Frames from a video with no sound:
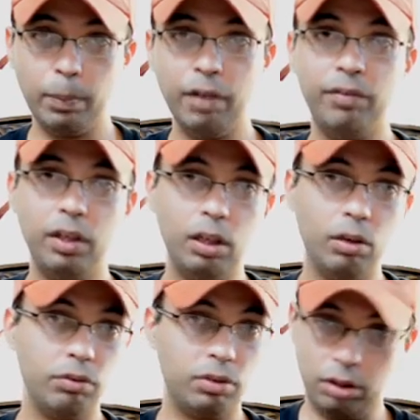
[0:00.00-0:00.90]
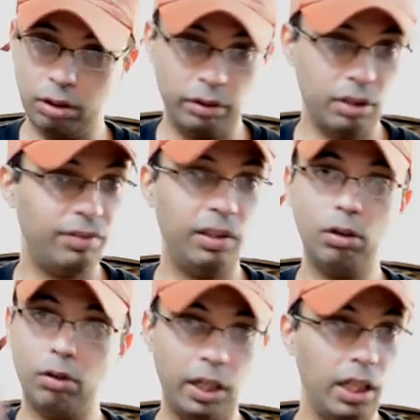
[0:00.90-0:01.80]
my videos, this
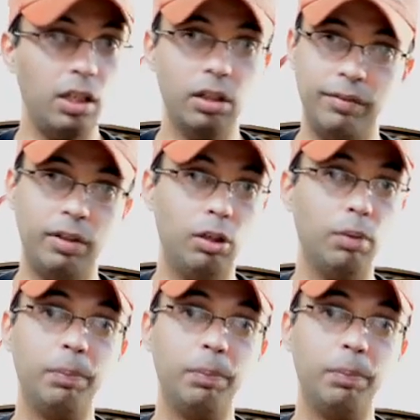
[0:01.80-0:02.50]
video or any other video,